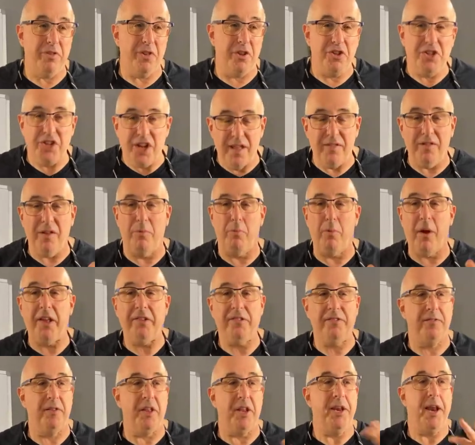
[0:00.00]

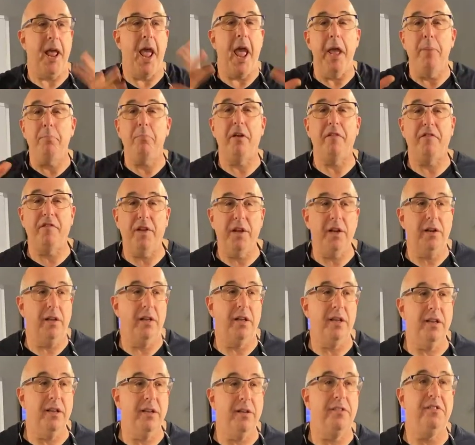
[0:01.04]
the name of it
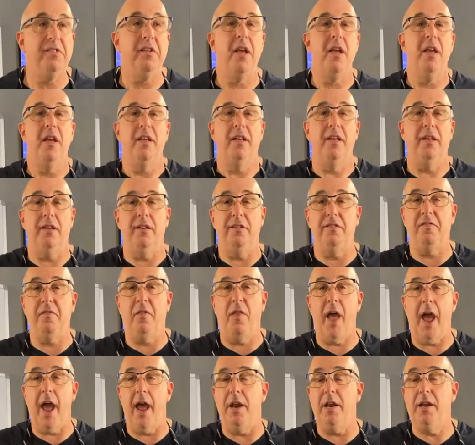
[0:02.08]
is
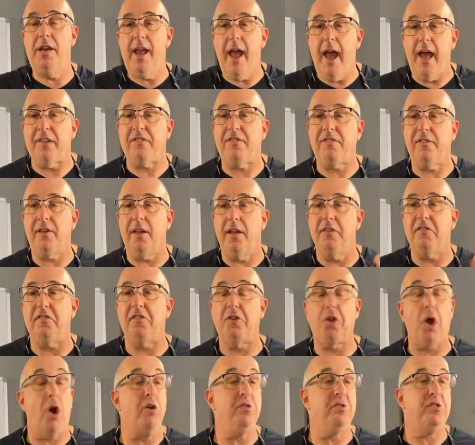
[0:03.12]
that, yes, it
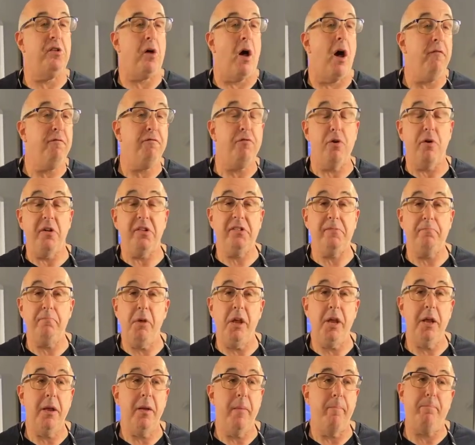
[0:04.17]
starts off
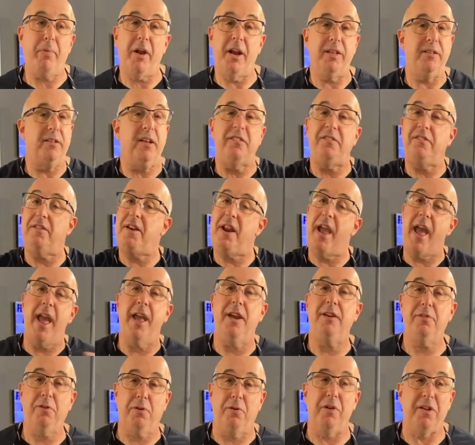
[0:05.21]
crispy, but it doesn't
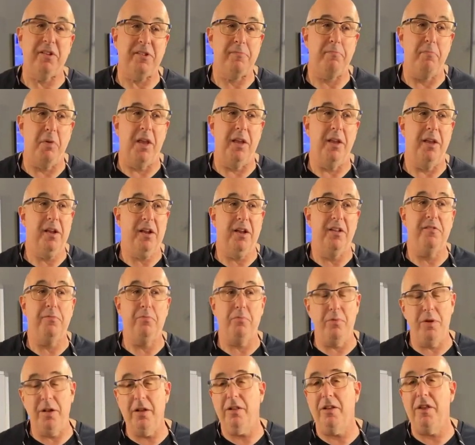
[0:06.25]
end crispy, because
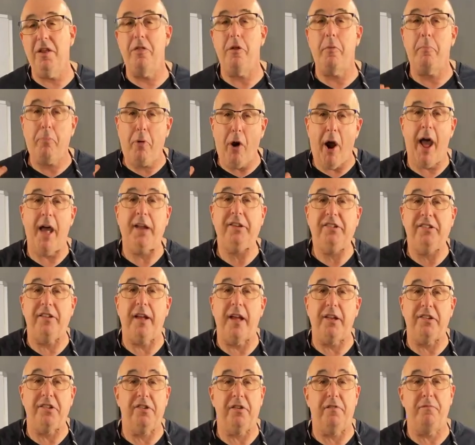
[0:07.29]
really the
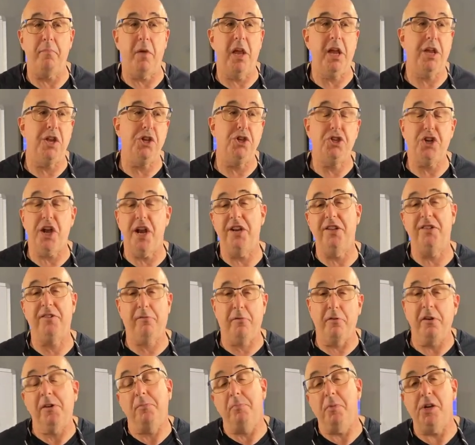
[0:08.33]
process of making Chinese
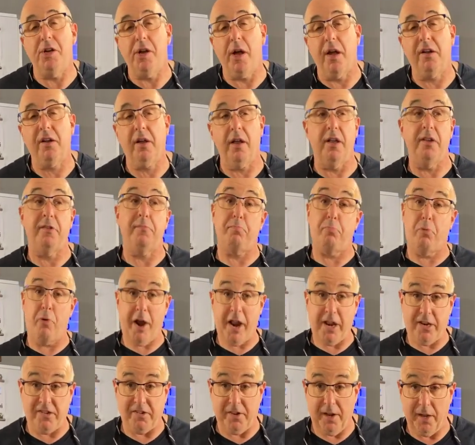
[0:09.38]
crispy duck is
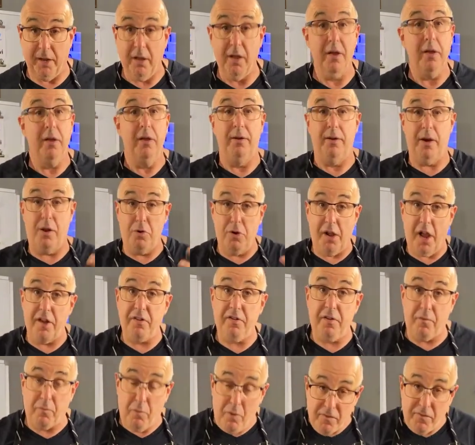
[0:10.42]
braising. Now, you guys,
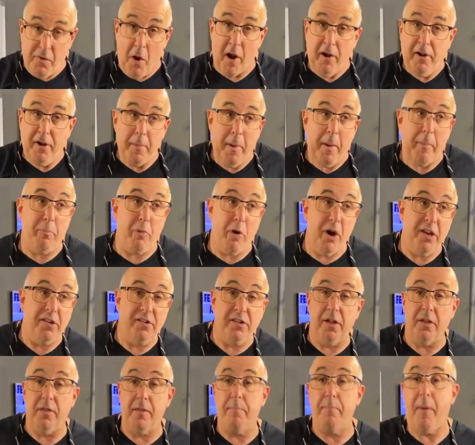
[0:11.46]
we talked about
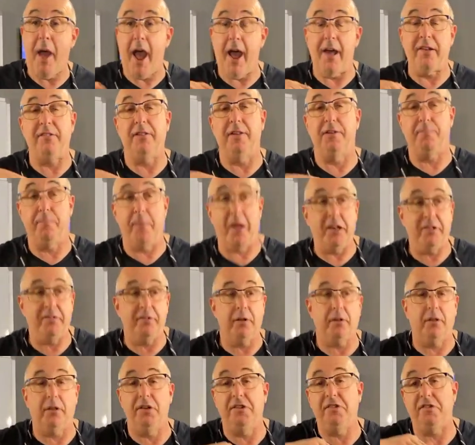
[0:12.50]
braising in the past. That's
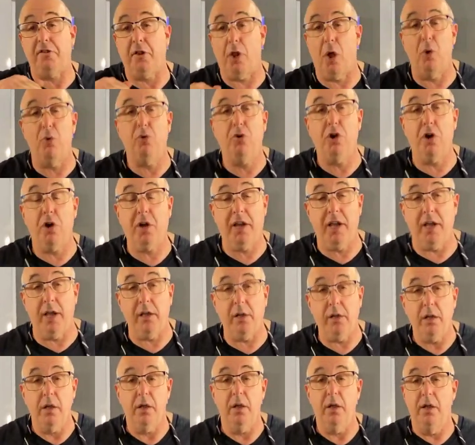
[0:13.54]
basically slow
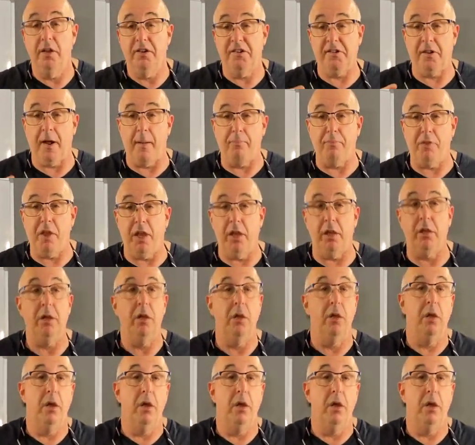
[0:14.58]
cooking something